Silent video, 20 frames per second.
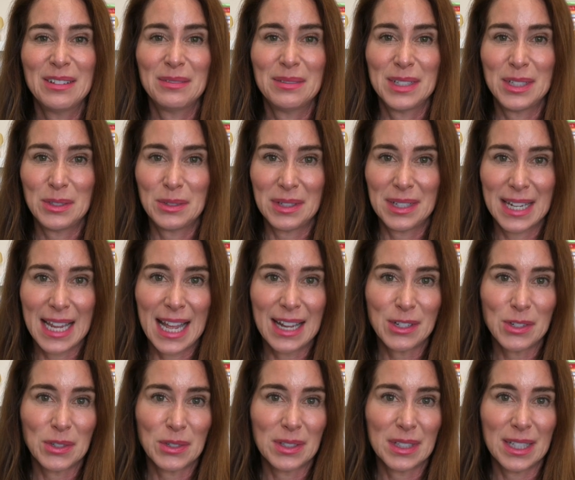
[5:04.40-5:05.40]
We do it
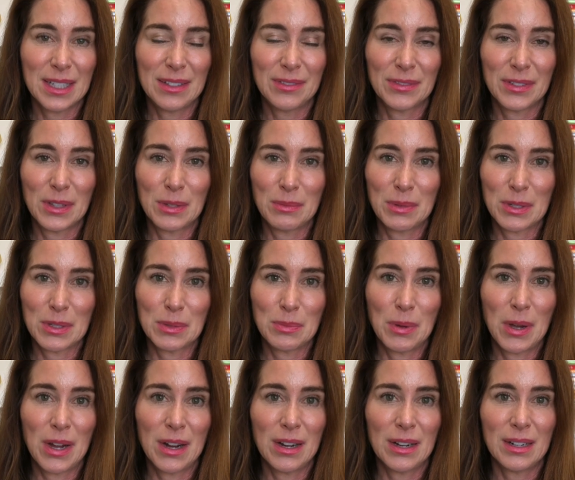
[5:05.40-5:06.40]
naturally for the most
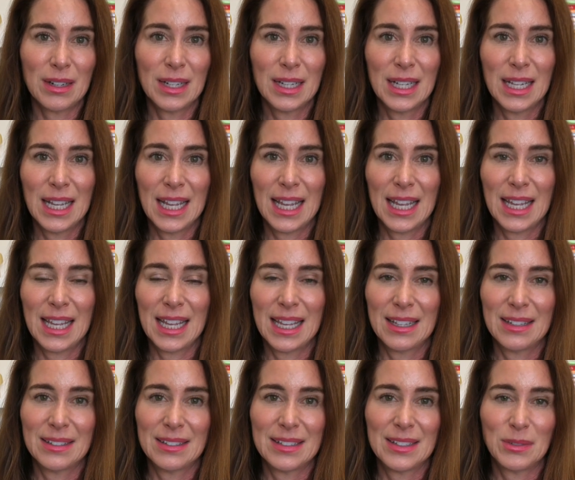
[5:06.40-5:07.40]
part.
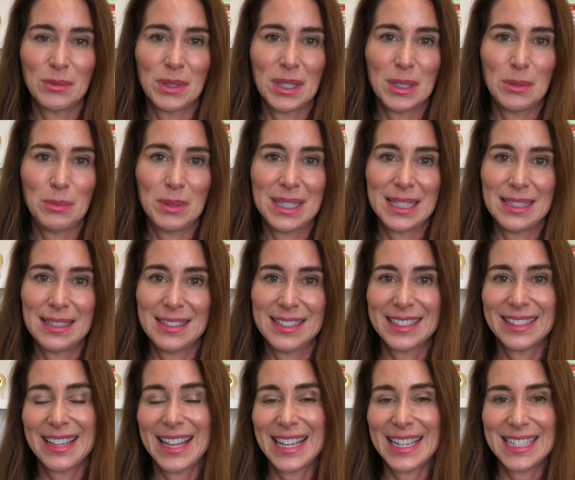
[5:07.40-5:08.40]
and we'd be
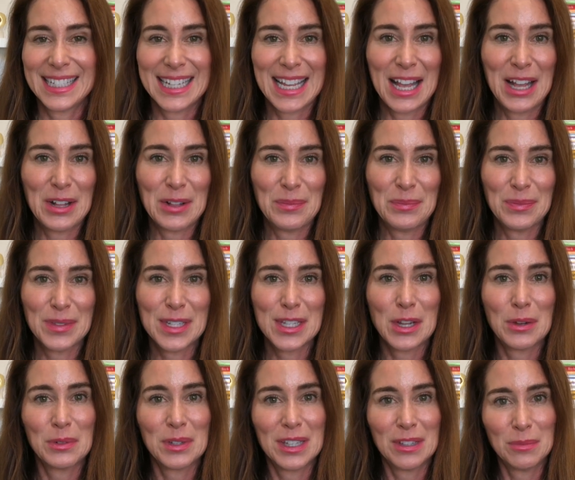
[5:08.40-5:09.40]
delighted to help.
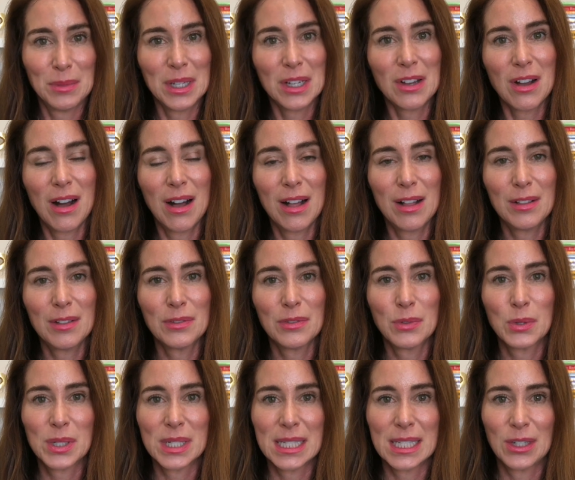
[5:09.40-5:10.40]
So give me a call,
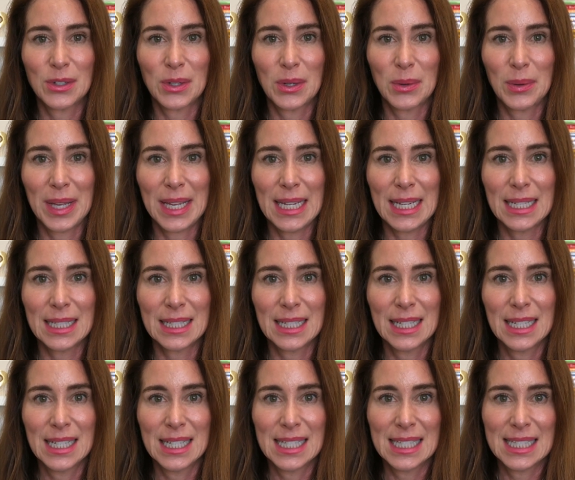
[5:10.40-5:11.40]

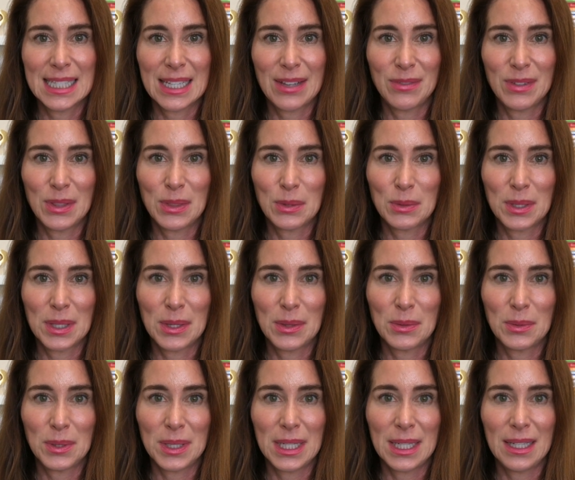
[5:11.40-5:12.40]

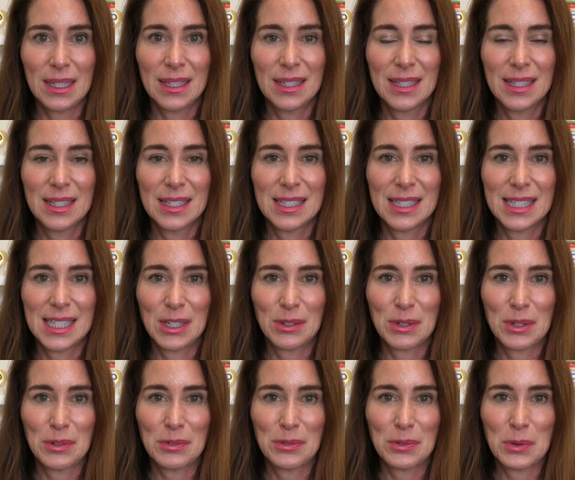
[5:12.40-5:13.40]

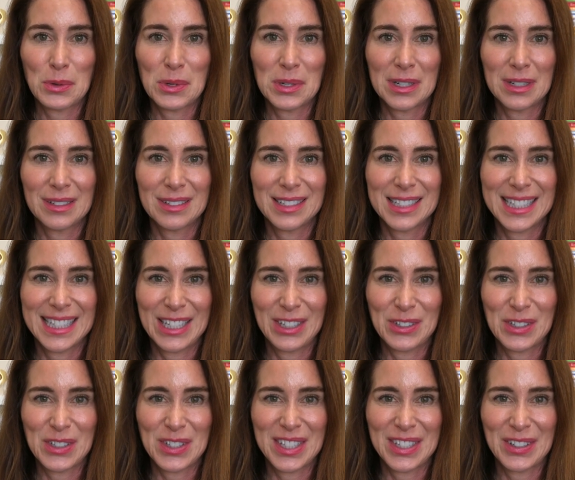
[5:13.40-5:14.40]

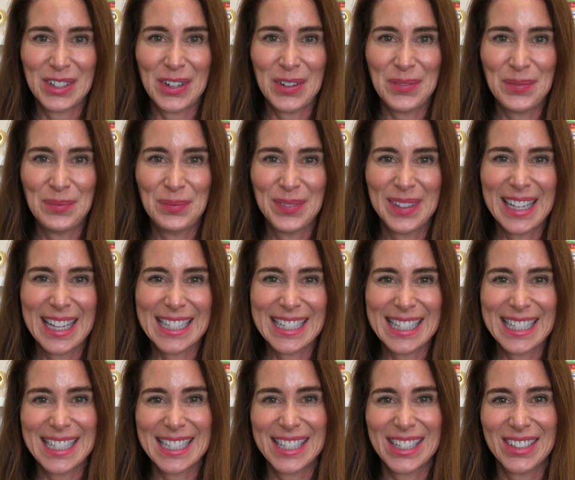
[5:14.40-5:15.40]
408-733-0400. I'll
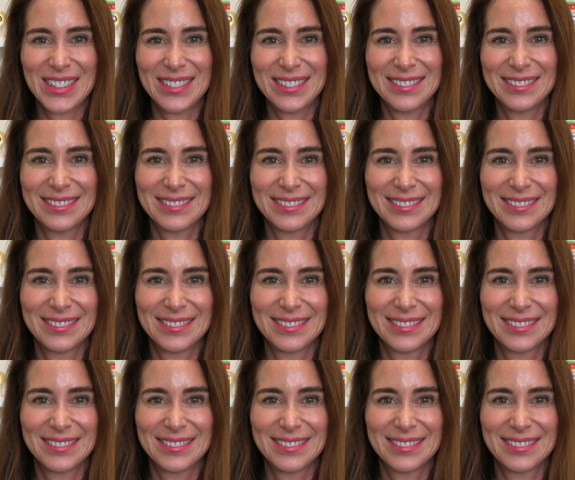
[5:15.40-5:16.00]
see you soon.